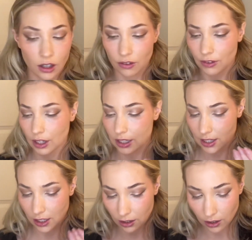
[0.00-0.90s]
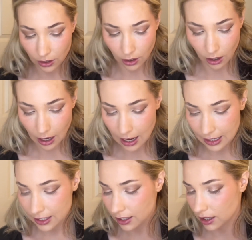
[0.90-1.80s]
For the concealer under our
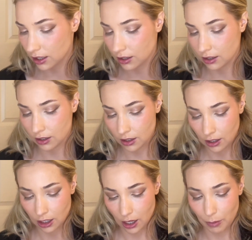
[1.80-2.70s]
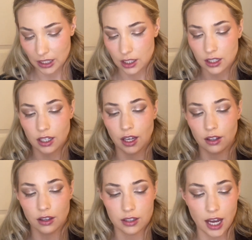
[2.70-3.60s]
eyes, I'm mixing together
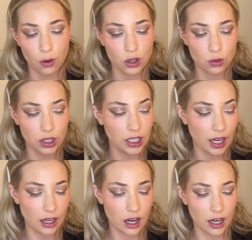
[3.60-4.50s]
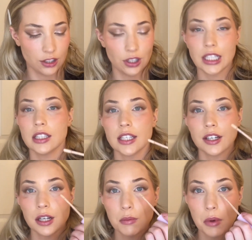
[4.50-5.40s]
the Tower 28 Hydrating Serum